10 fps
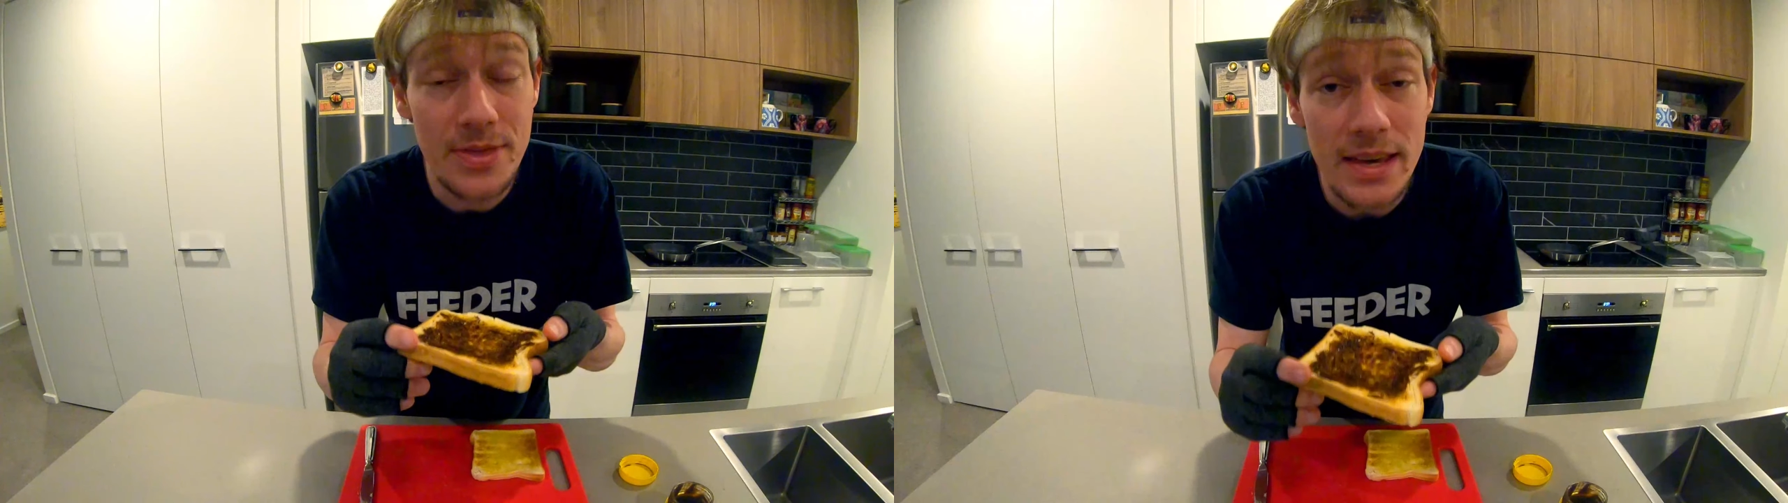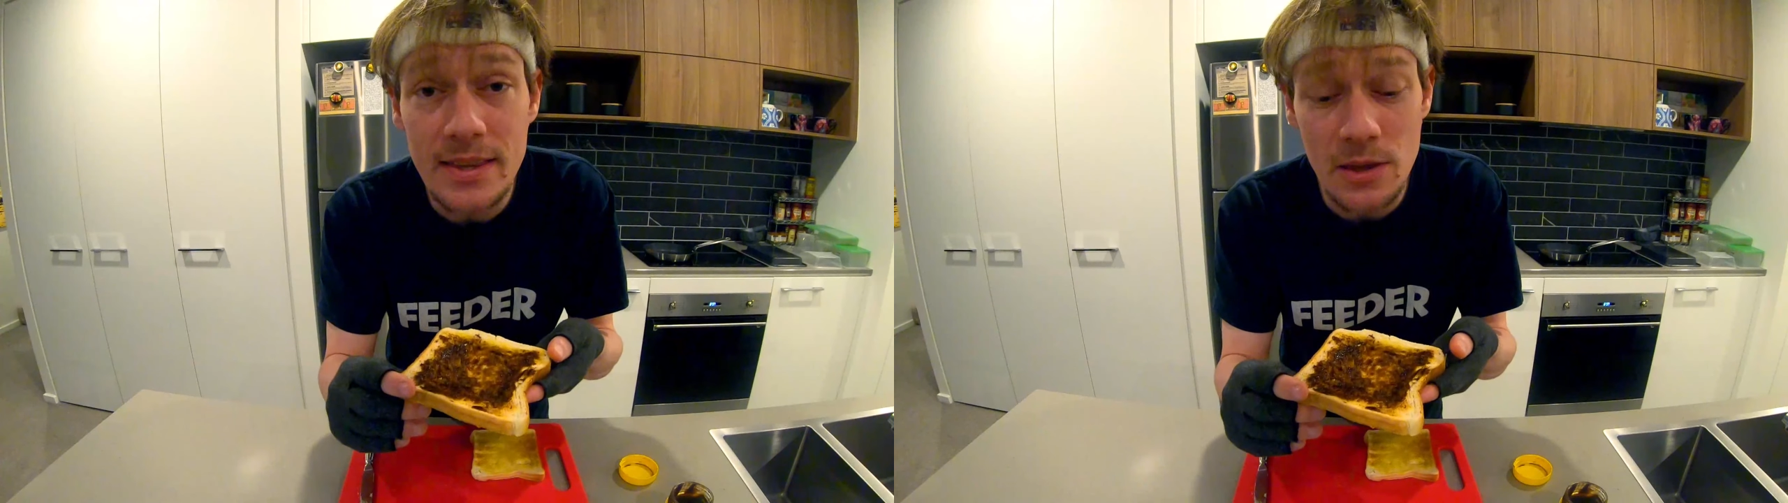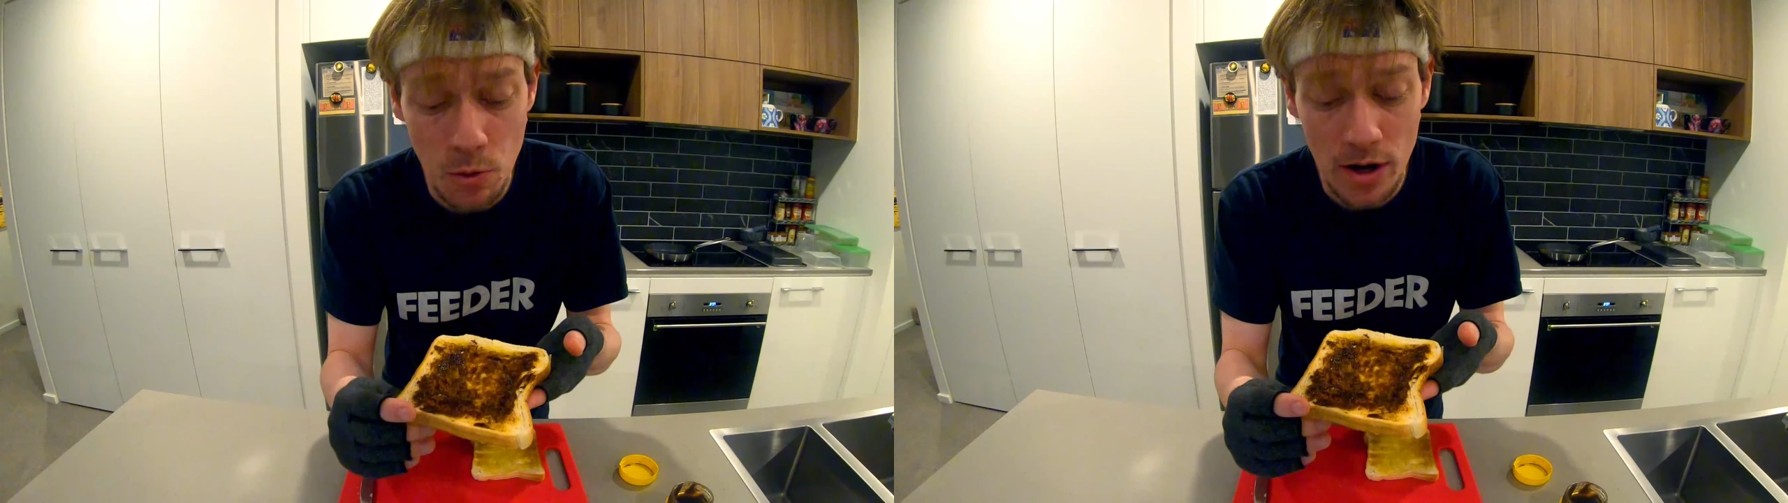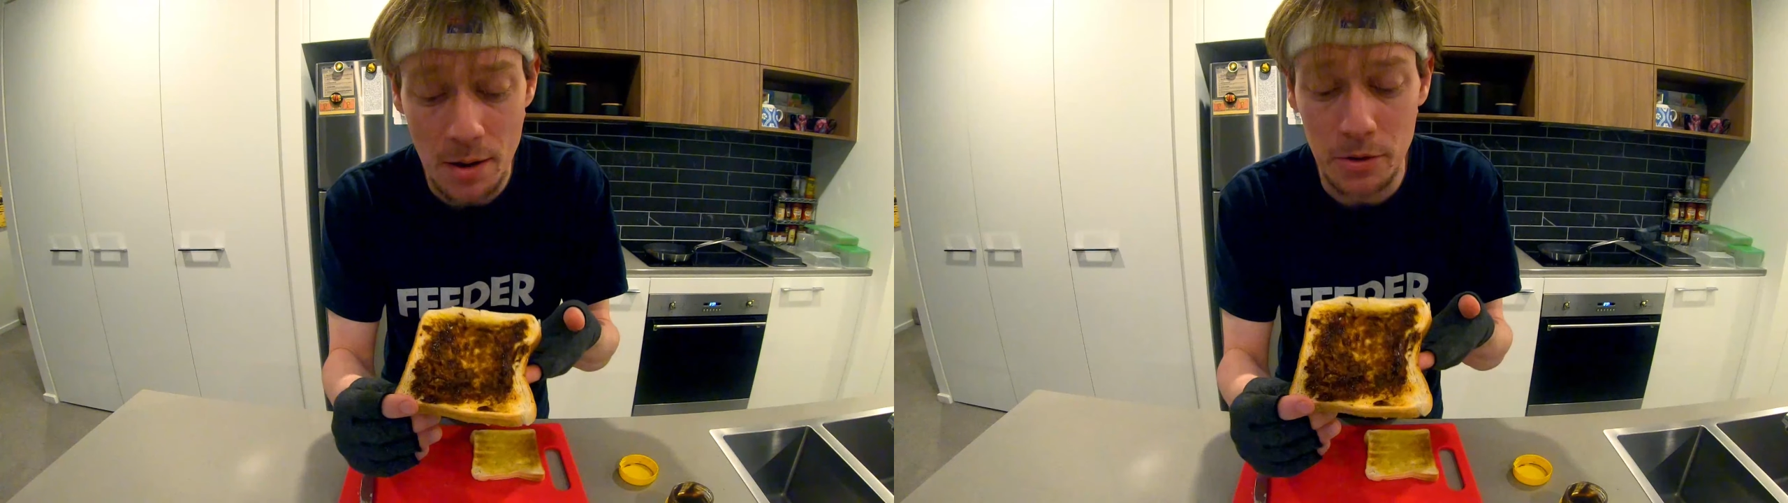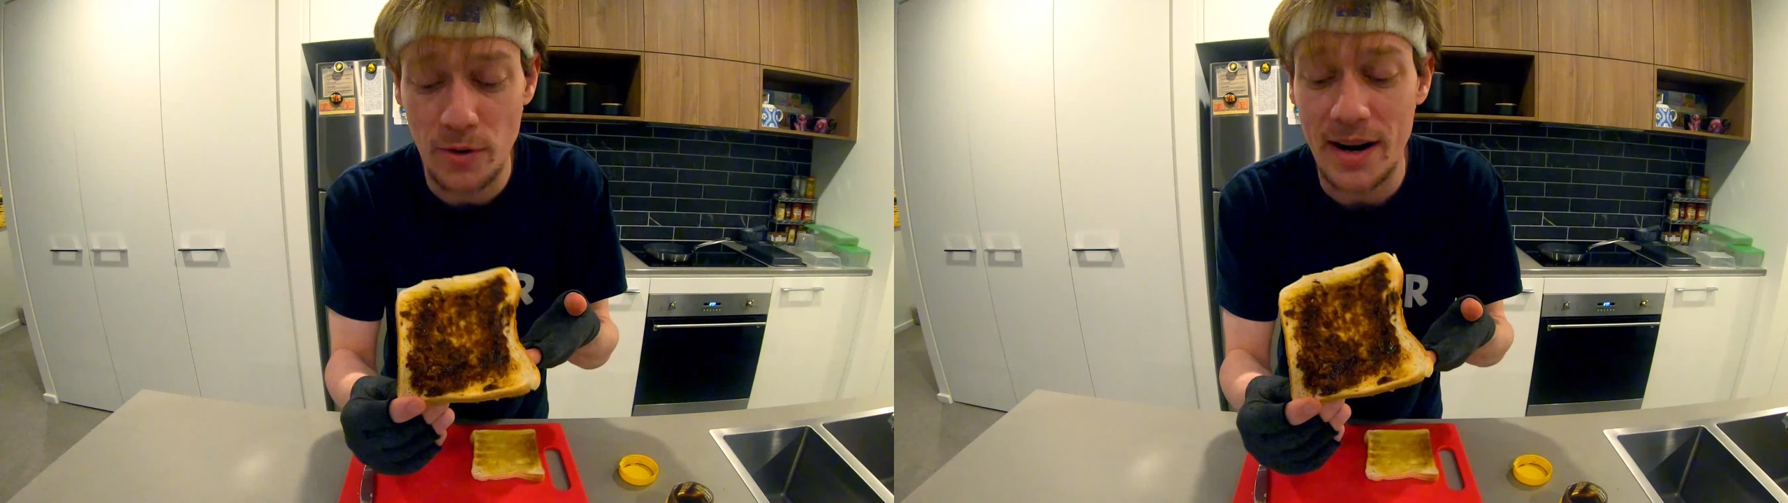This is what I
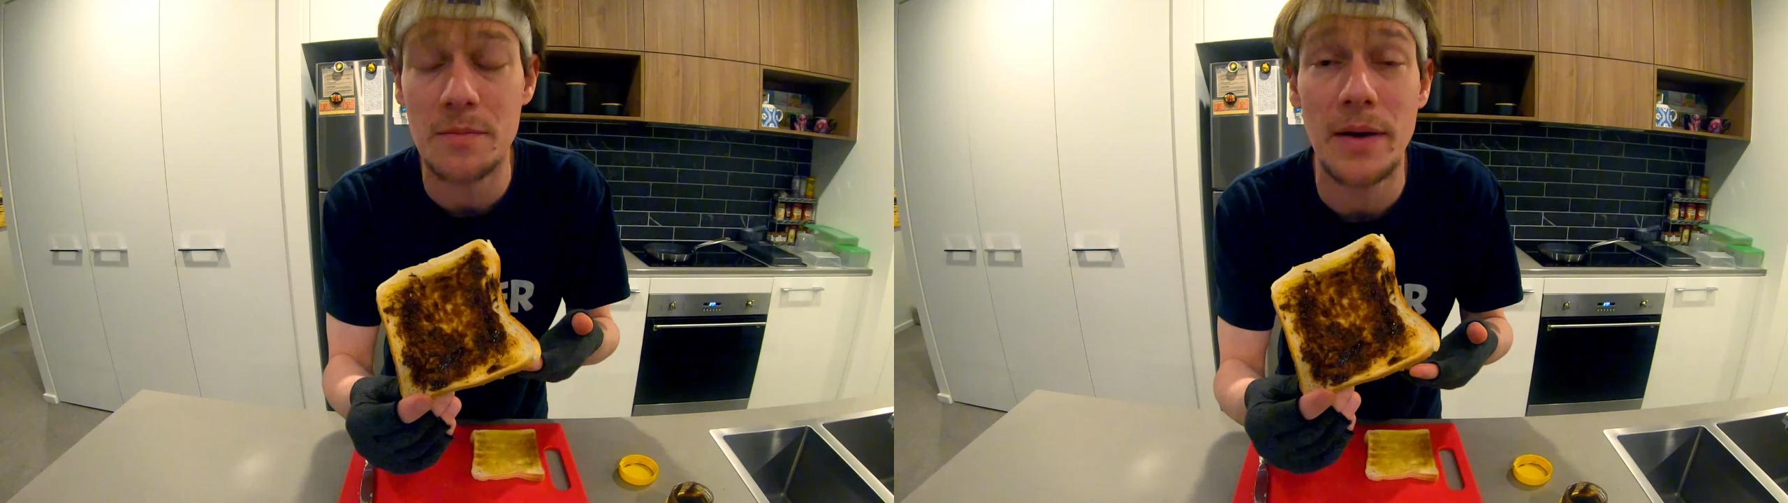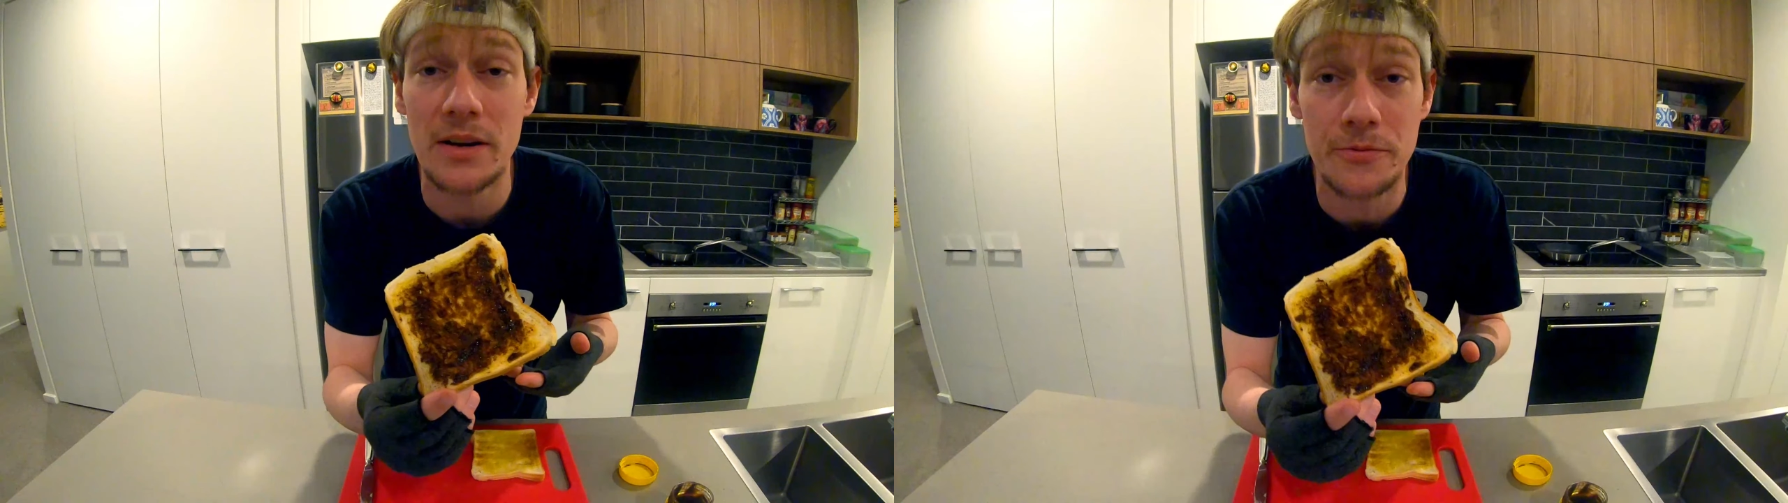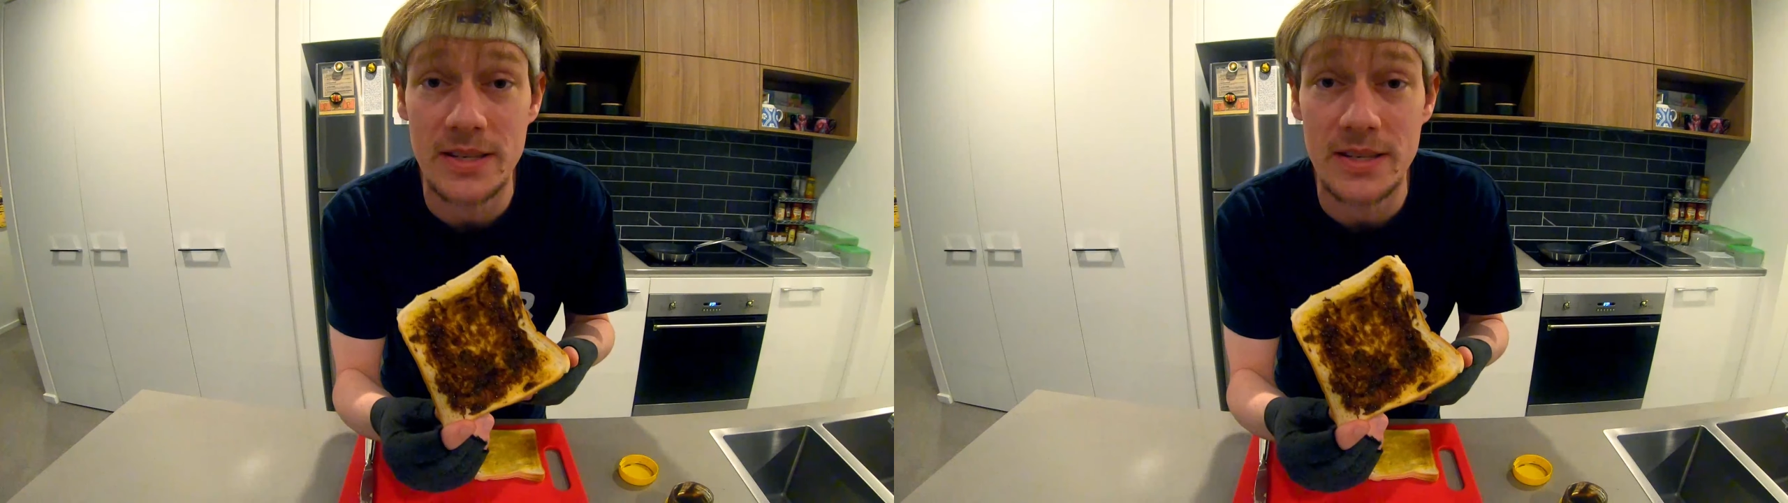would recommend for